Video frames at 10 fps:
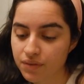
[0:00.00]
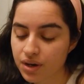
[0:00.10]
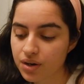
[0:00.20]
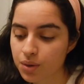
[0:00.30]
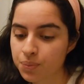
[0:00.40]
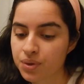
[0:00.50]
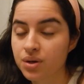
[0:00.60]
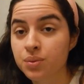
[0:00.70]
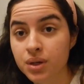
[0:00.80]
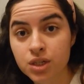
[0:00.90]
Very
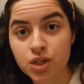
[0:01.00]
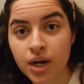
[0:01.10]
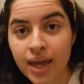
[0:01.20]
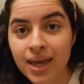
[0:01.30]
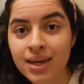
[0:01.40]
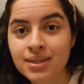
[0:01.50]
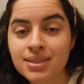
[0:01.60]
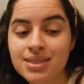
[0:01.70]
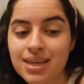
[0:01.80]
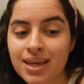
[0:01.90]
important. Wash your
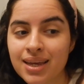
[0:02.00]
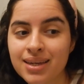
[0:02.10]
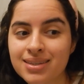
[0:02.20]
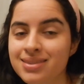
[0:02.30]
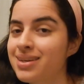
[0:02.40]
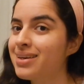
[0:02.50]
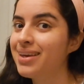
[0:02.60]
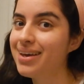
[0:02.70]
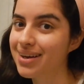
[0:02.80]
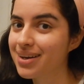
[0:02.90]
hands, and
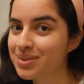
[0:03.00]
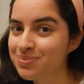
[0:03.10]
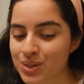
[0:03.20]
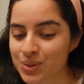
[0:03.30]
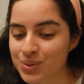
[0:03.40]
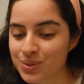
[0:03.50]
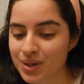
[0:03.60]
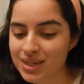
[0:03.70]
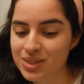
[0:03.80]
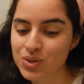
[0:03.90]
yeah, to
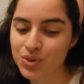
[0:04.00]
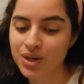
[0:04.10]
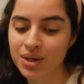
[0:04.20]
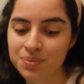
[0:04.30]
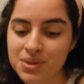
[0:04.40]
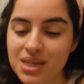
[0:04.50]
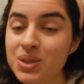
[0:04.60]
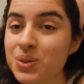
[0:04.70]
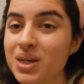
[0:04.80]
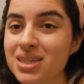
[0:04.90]
extreme
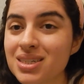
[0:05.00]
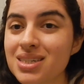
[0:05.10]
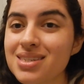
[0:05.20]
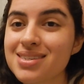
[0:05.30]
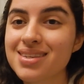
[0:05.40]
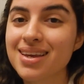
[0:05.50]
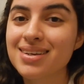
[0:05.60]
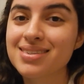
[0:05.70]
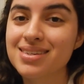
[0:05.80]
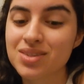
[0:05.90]
situations
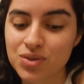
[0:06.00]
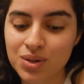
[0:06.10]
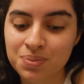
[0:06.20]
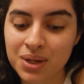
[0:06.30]
takes extreme